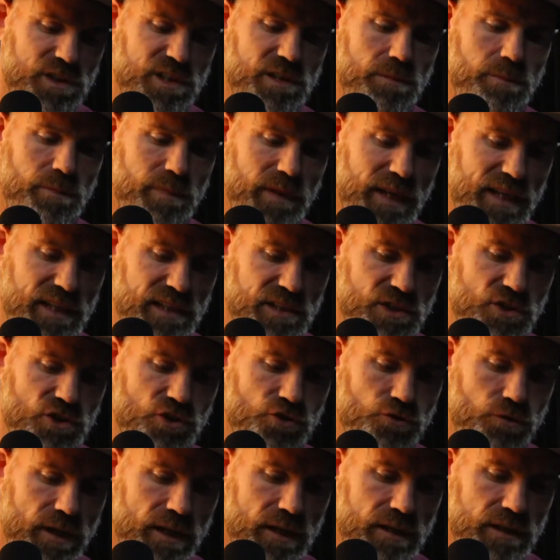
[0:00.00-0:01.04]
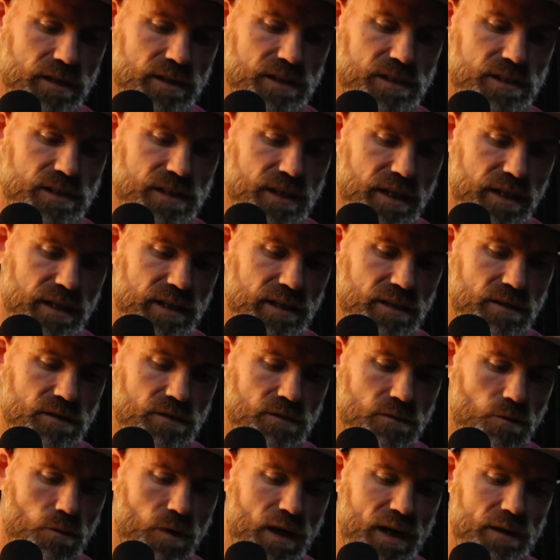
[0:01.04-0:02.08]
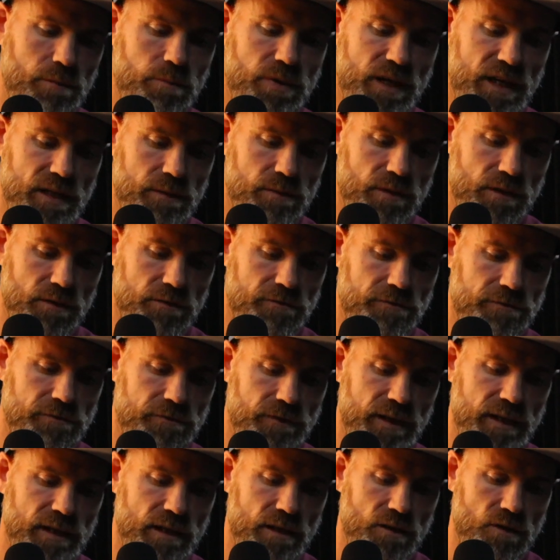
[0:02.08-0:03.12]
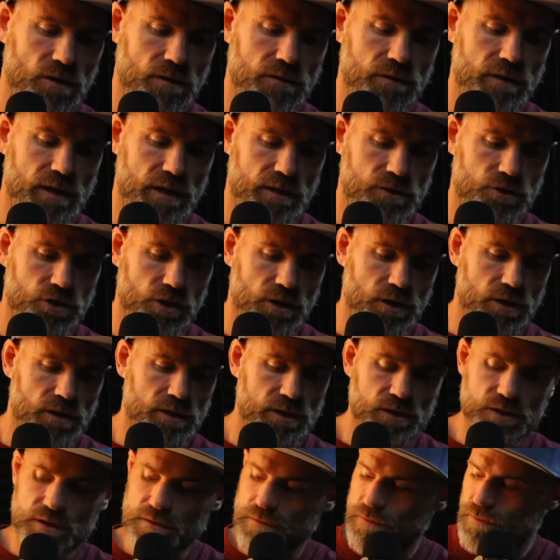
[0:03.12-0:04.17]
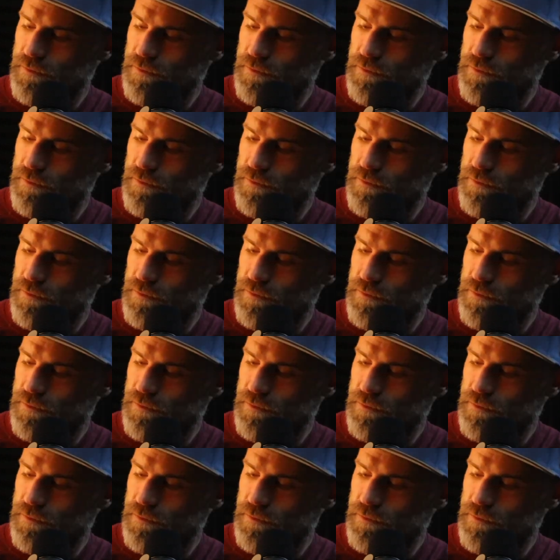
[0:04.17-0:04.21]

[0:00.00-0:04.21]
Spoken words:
the biggest trait you see why people fail on their journeys?